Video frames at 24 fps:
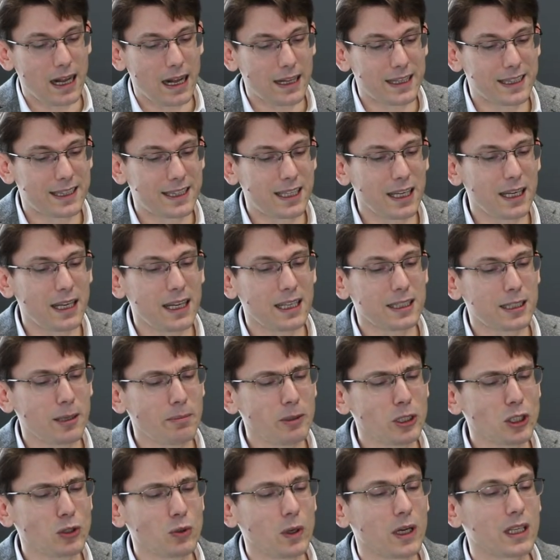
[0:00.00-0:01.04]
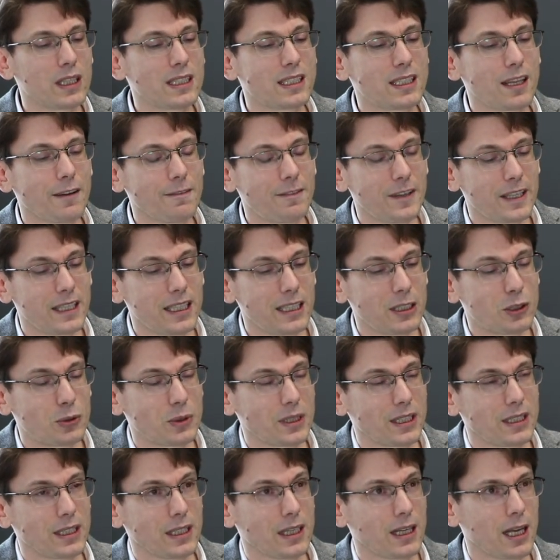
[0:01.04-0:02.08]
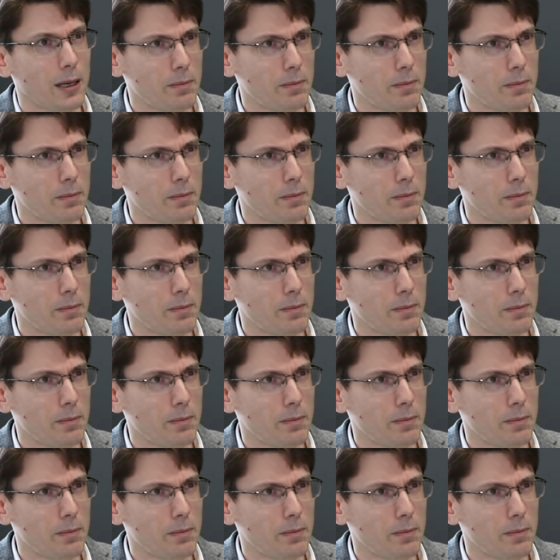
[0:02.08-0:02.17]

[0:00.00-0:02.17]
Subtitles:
The buzzword is something interesting.